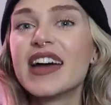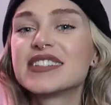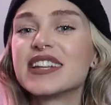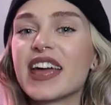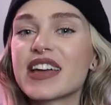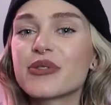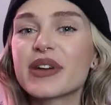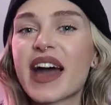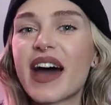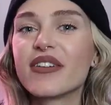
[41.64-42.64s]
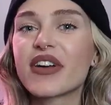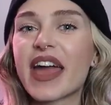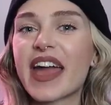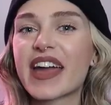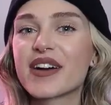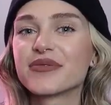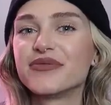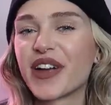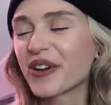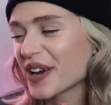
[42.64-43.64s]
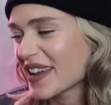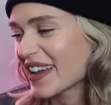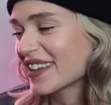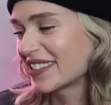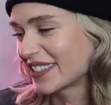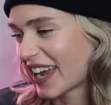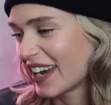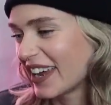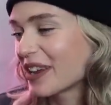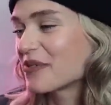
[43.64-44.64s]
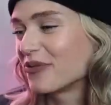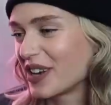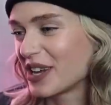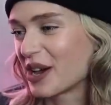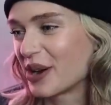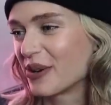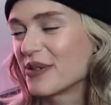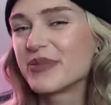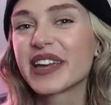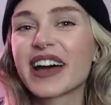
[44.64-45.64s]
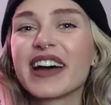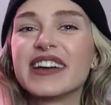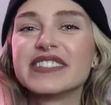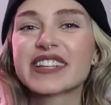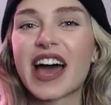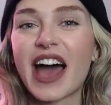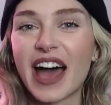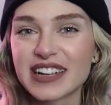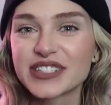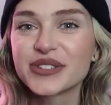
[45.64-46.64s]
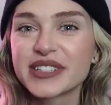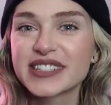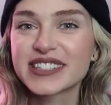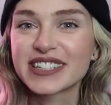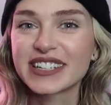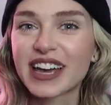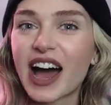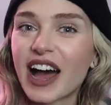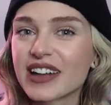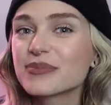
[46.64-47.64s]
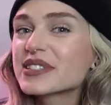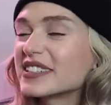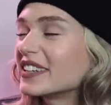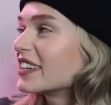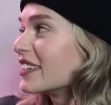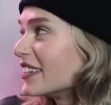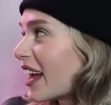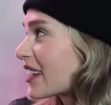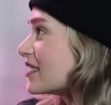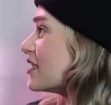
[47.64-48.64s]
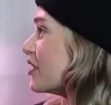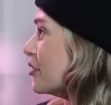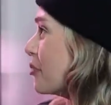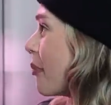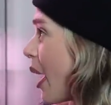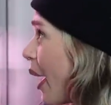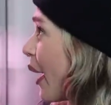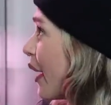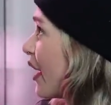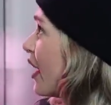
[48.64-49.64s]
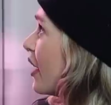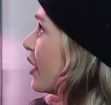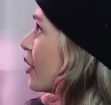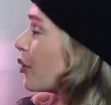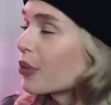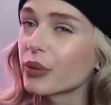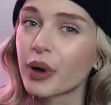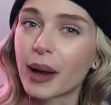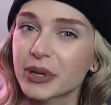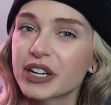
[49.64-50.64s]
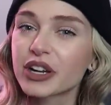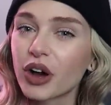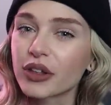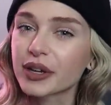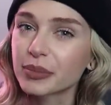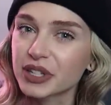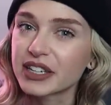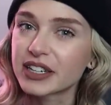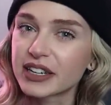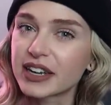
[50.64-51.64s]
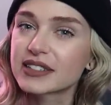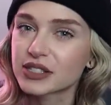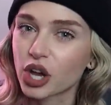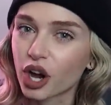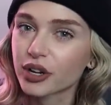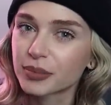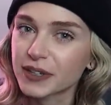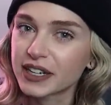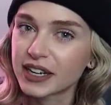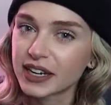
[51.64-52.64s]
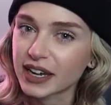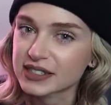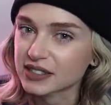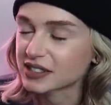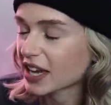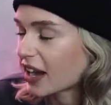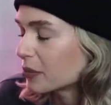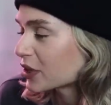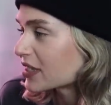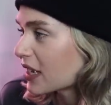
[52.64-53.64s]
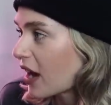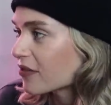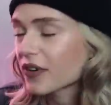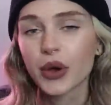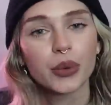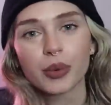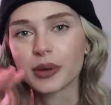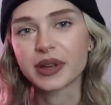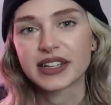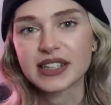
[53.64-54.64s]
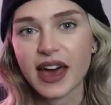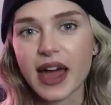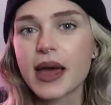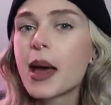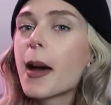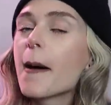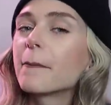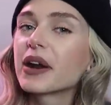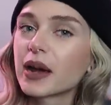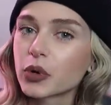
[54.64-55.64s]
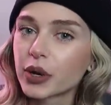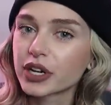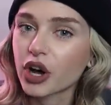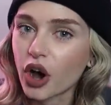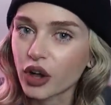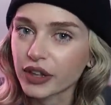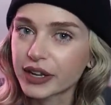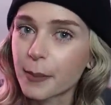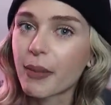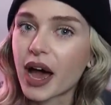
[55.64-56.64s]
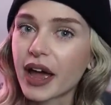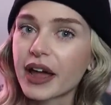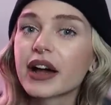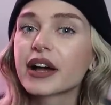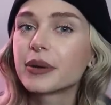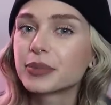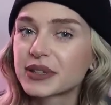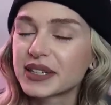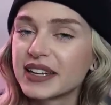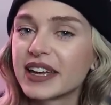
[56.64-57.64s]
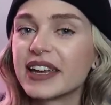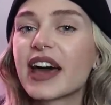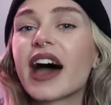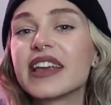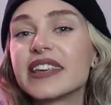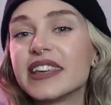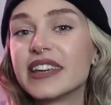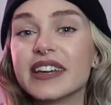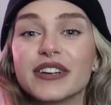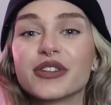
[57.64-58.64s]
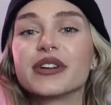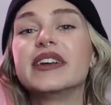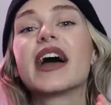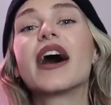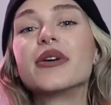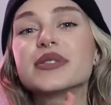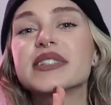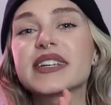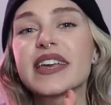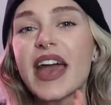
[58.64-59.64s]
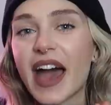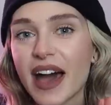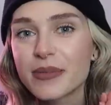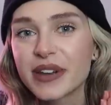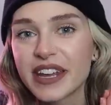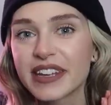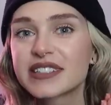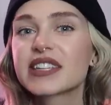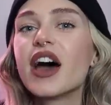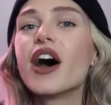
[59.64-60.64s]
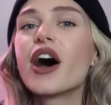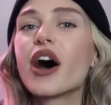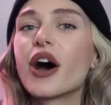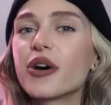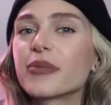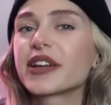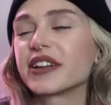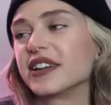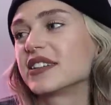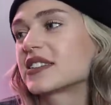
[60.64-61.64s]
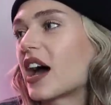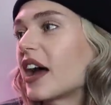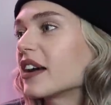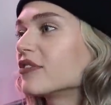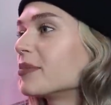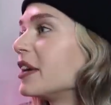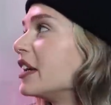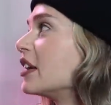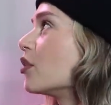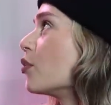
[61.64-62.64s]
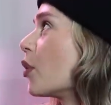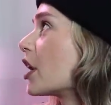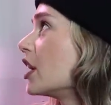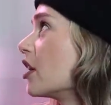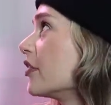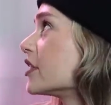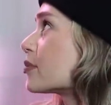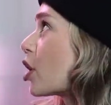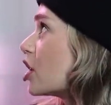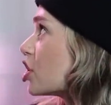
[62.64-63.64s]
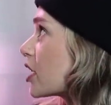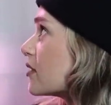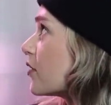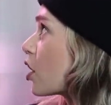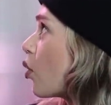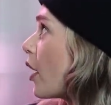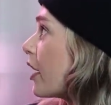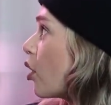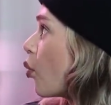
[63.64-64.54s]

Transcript: Today we have a very exciting video because as you can see, I am sitting next to my I'm gonna call it completed. It's not completed. I still need to add more stuff. We will get to that. But I'm going to call it my completed IKEA greenhouse cabinet. Oh my goodness. I have been working on this project for quite a